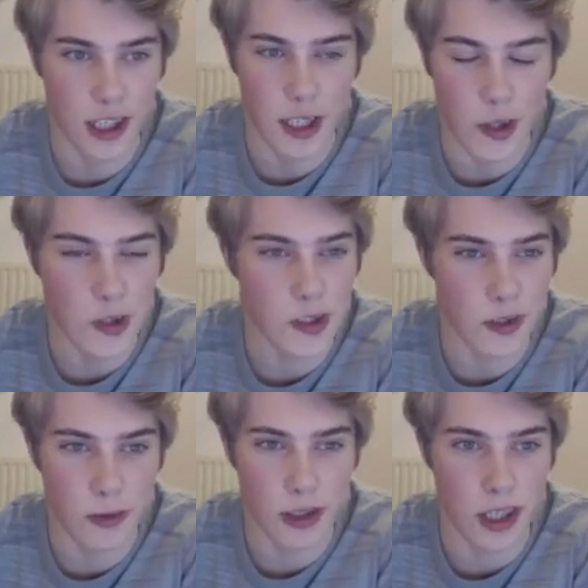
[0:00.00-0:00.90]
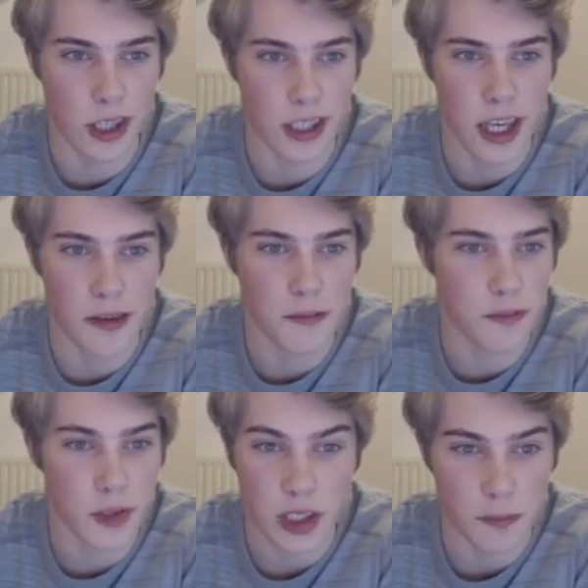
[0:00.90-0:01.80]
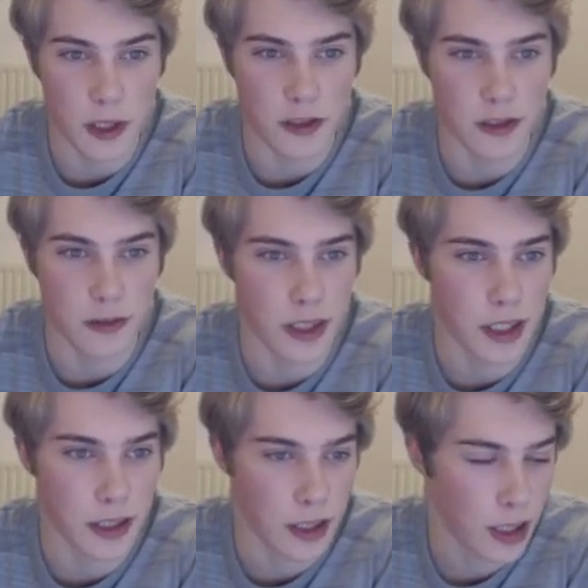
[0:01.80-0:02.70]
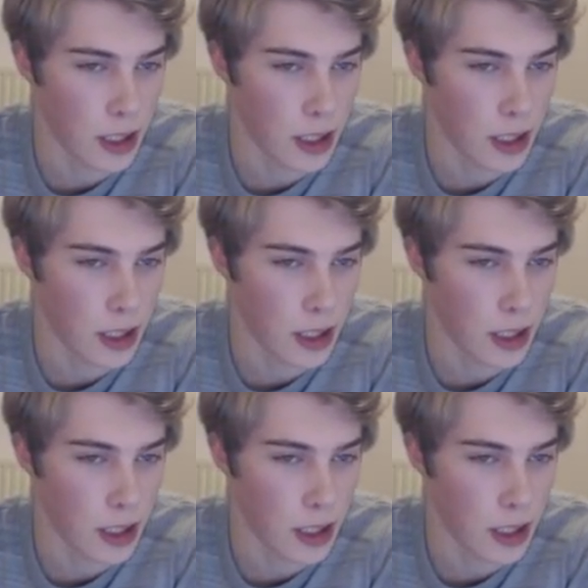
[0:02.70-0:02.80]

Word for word: he lost the uh, game just because he resigned.